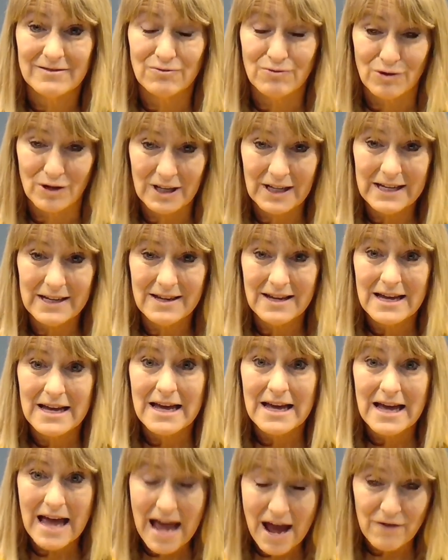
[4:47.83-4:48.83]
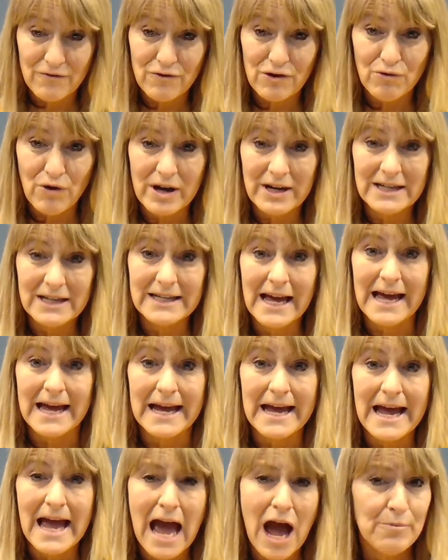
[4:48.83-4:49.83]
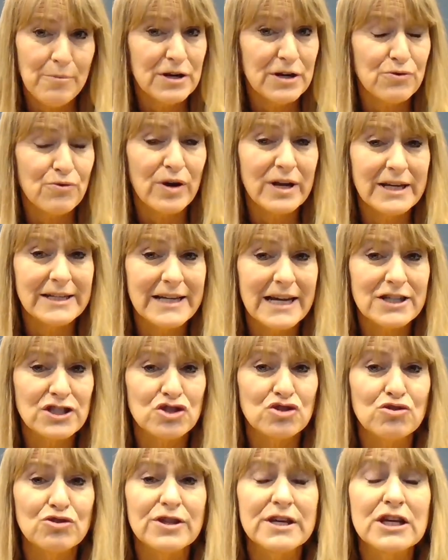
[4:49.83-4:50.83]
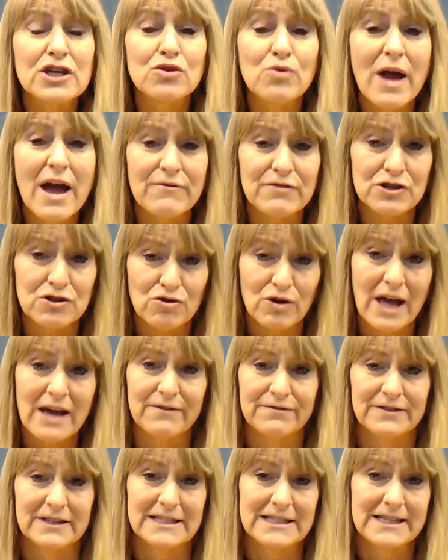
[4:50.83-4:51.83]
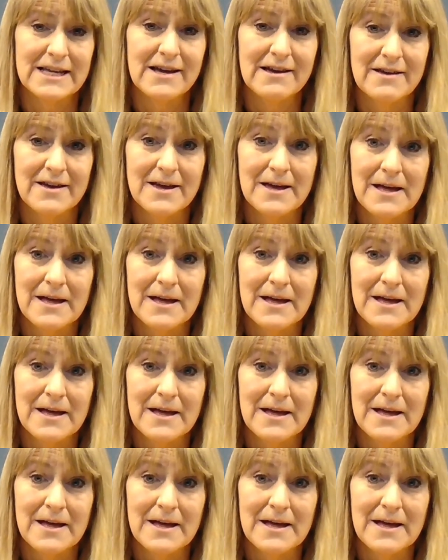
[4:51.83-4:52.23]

Really? Every rainy day? How many rainy days do you think you have in your life, Lisa?